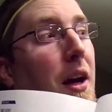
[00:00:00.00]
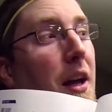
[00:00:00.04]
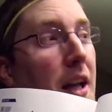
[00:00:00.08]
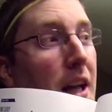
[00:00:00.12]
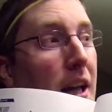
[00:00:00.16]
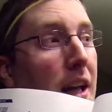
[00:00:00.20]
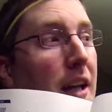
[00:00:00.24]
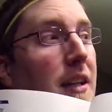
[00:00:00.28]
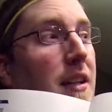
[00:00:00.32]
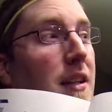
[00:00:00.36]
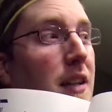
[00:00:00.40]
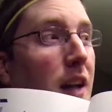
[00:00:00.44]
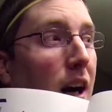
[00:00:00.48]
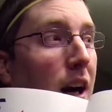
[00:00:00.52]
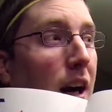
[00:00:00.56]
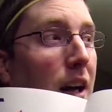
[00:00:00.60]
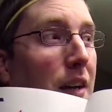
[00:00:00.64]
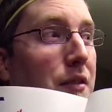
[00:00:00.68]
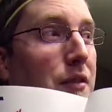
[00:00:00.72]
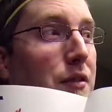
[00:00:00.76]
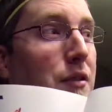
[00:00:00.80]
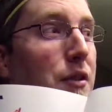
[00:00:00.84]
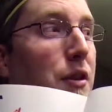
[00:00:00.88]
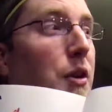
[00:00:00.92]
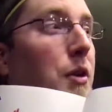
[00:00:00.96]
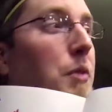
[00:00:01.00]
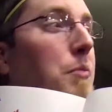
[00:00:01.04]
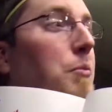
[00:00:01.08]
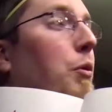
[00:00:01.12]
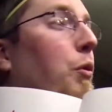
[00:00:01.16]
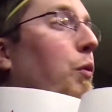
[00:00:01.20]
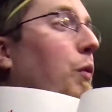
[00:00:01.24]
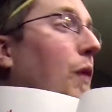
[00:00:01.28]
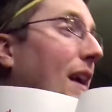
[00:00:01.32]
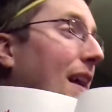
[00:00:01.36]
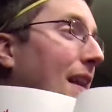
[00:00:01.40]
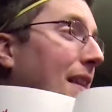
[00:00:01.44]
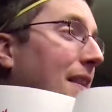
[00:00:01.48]
in costume
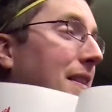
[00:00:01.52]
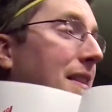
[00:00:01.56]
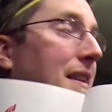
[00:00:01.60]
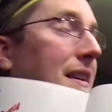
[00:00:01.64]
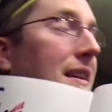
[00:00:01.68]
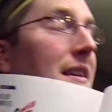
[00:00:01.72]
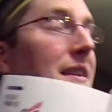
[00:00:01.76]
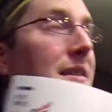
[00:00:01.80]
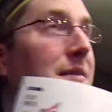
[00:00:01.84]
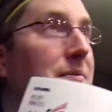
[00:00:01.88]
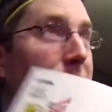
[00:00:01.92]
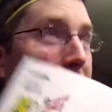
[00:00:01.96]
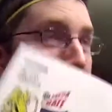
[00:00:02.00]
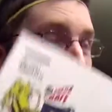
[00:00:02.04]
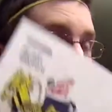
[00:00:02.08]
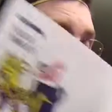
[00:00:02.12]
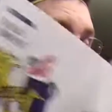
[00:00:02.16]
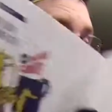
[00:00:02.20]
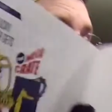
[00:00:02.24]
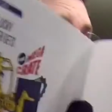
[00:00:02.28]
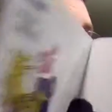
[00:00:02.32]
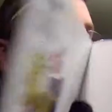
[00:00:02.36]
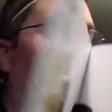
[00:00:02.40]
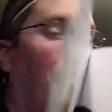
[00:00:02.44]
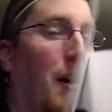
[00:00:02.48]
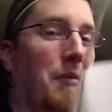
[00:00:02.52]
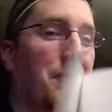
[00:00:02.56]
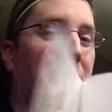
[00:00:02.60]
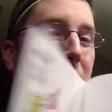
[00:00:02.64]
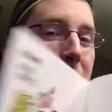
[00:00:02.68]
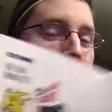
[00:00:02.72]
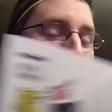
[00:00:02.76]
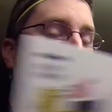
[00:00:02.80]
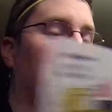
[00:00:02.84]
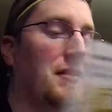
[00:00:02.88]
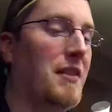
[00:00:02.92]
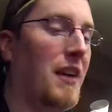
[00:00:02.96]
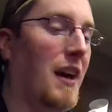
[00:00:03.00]
with the head off to
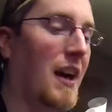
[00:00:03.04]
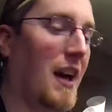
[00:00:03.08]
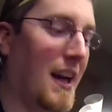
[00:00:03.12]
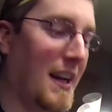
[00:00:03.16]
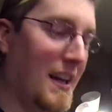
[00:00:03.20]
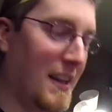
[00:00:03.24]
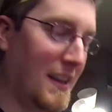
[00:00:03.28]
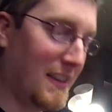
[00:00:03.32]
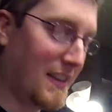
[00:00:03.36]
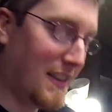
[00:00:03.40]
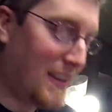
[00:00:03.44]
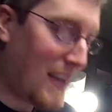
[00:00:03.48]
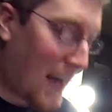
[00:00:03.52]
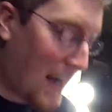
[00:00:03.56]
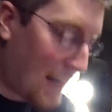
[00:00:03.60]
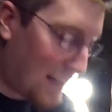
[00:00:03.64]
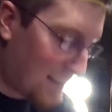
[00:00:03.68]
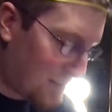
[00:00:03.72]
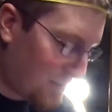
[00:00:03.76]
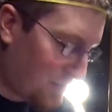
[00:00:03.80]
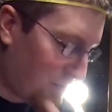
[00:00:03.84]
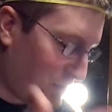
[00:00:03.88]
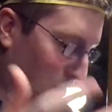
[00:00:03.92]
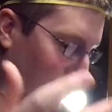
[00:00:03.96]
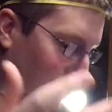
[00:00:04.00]
the side. That's